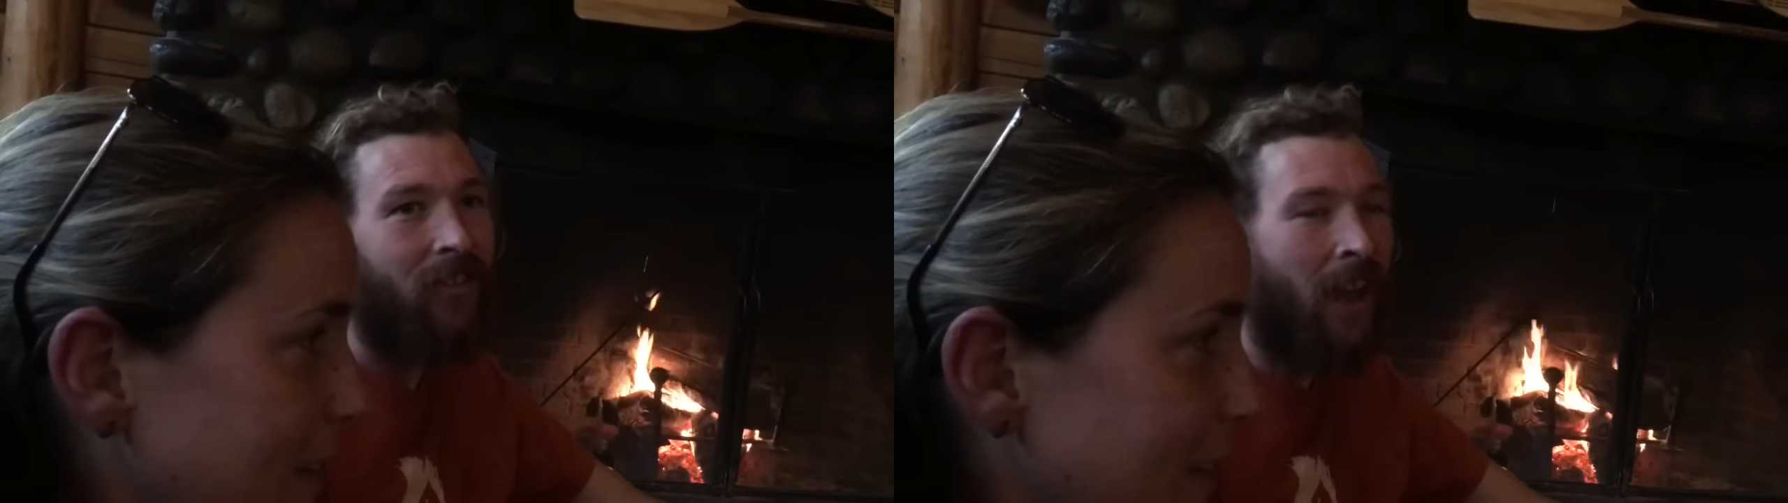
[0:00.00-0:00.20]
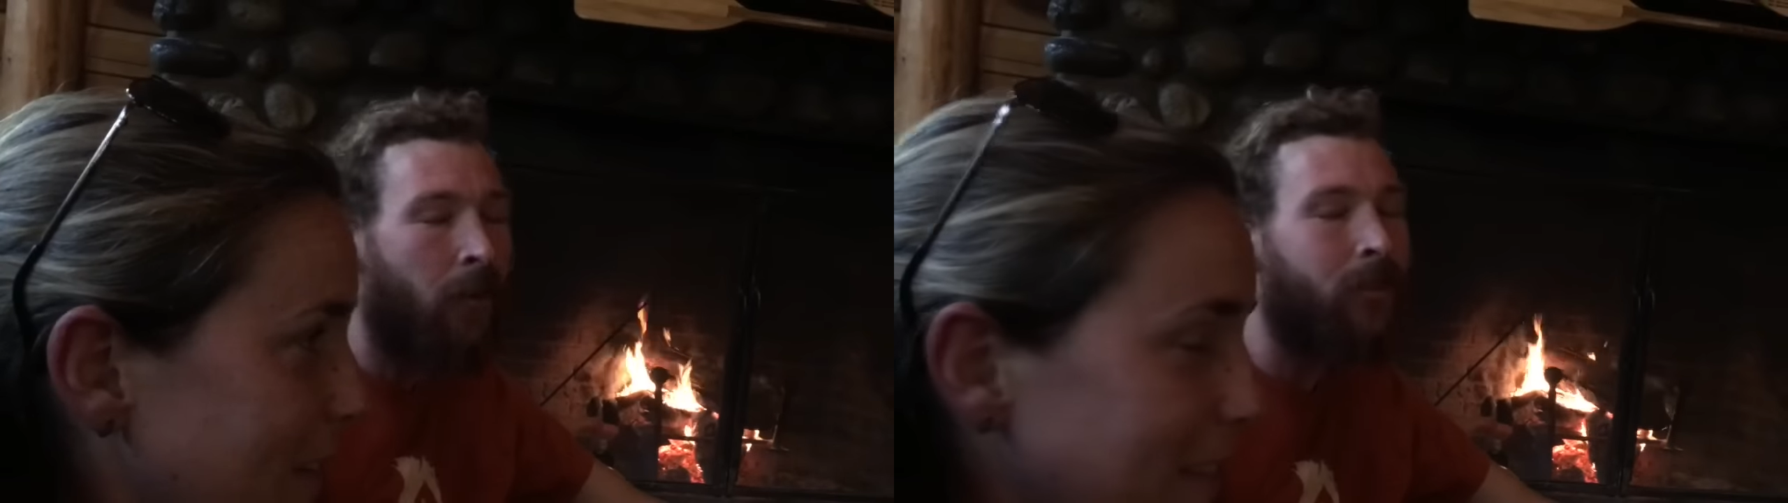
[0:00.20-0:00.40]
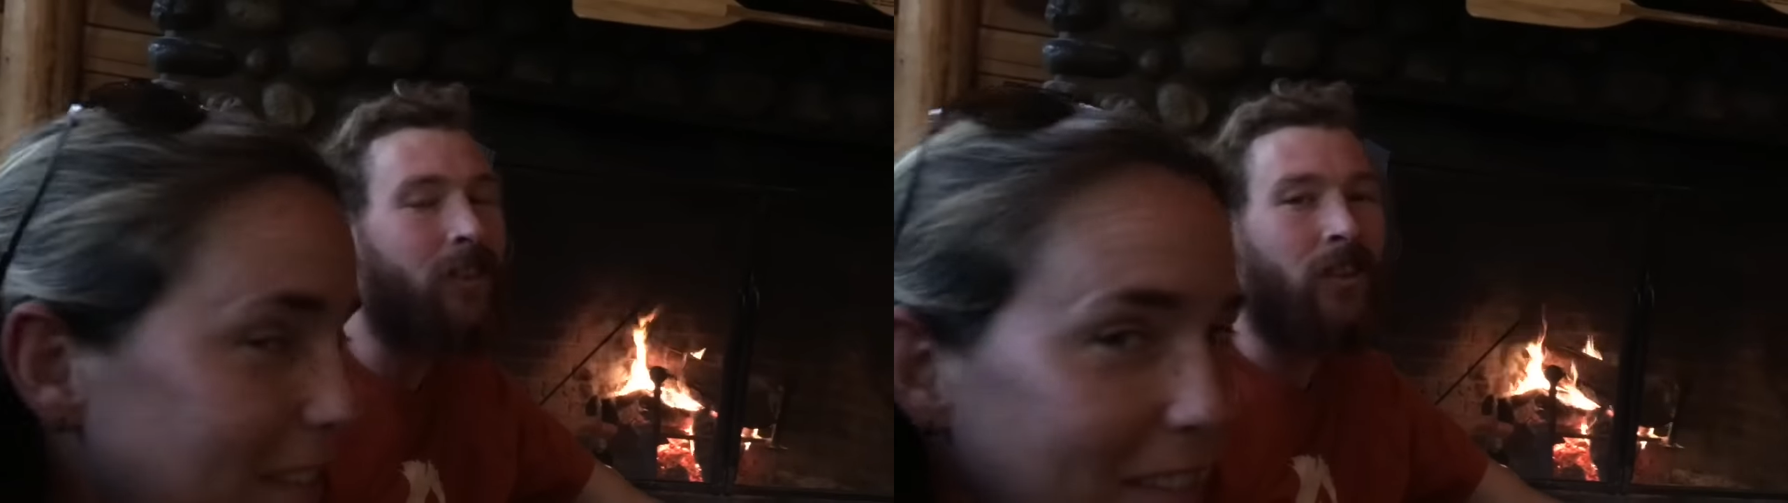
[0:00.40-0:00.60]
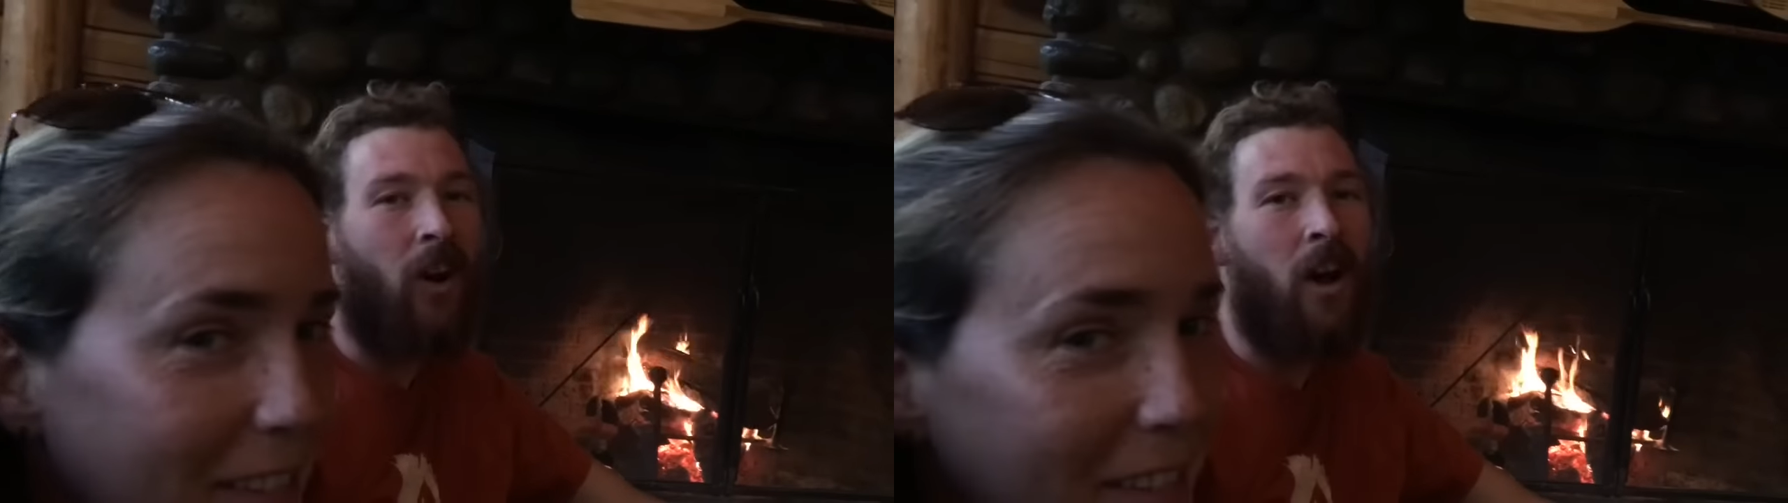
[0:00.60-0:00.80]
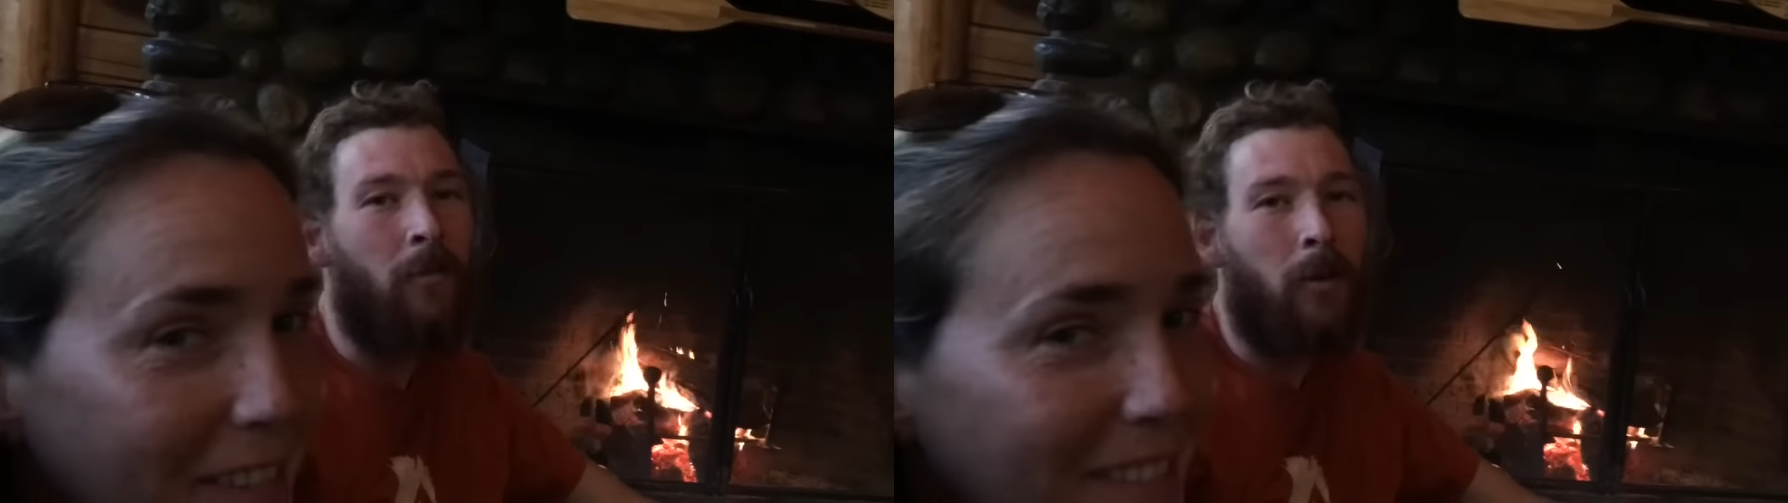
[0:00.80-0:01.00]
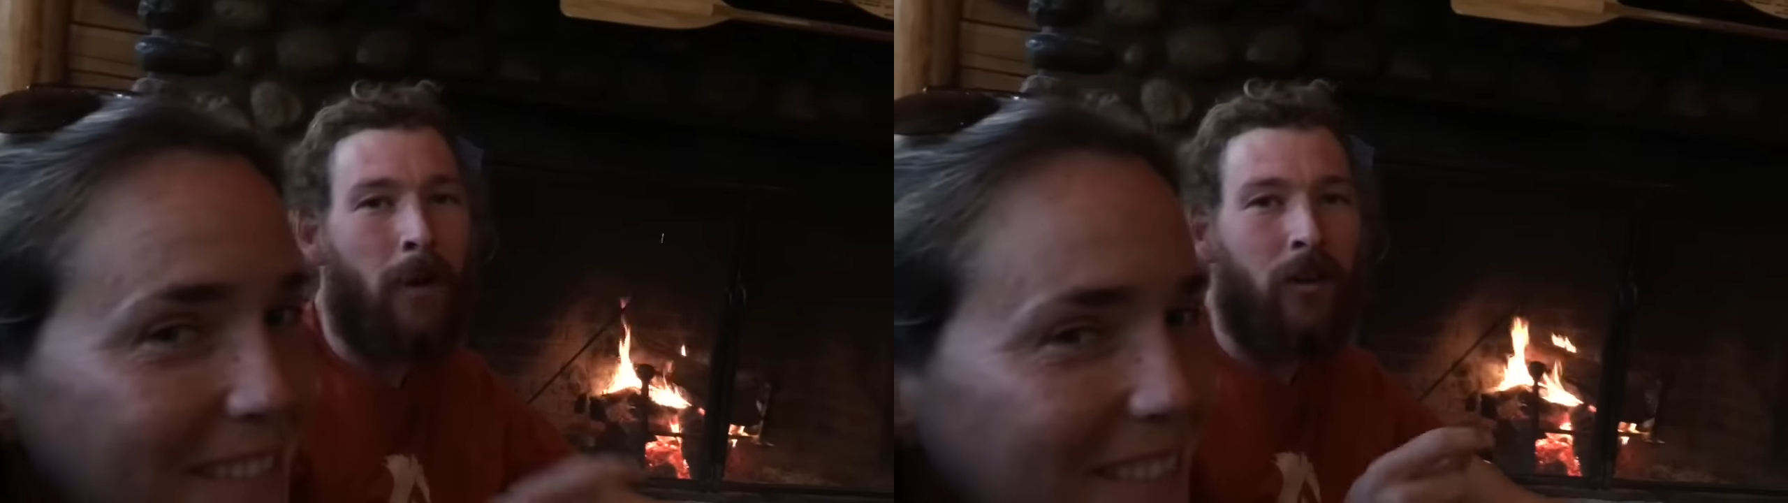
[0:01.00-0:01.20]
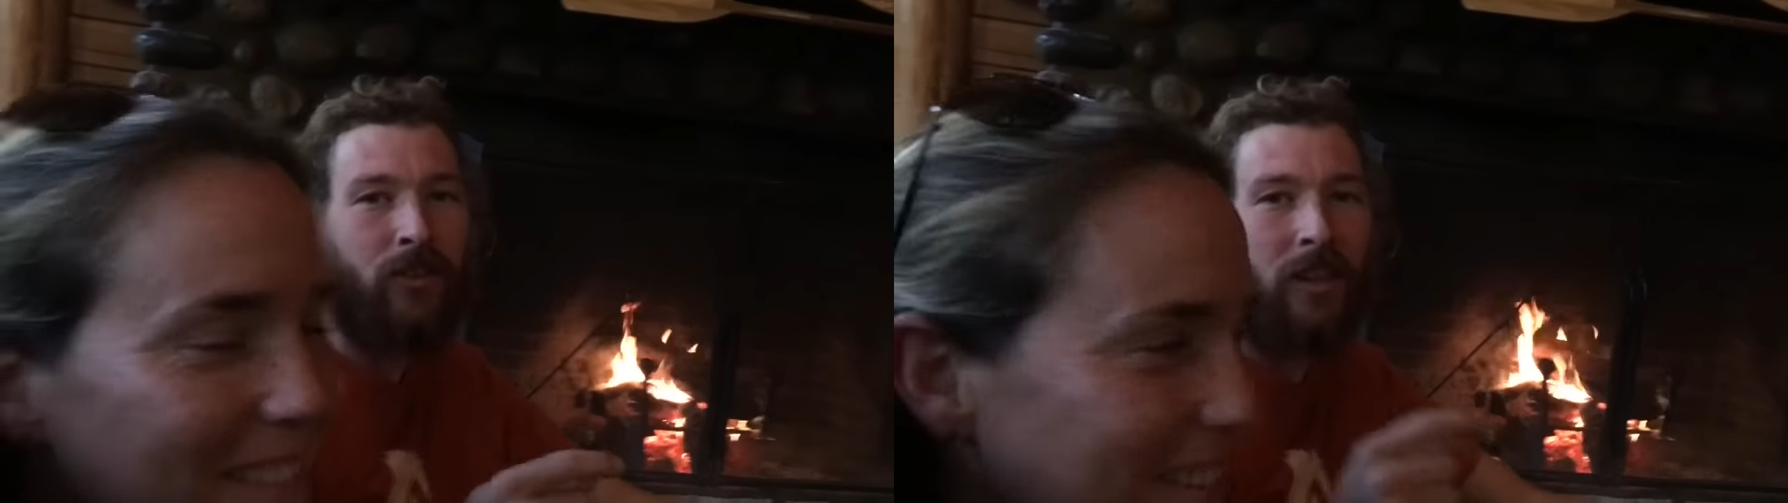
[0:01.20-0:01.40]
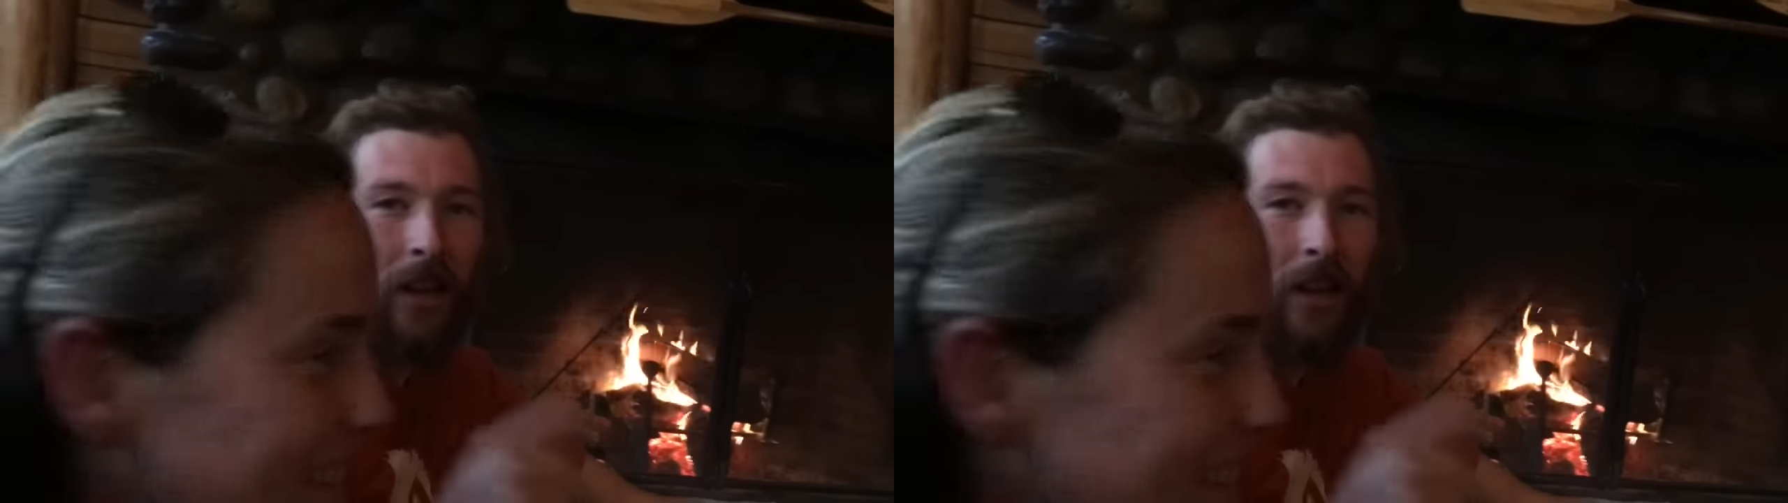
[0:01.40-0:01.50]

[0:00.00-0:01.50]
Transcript: now is the time. I'll post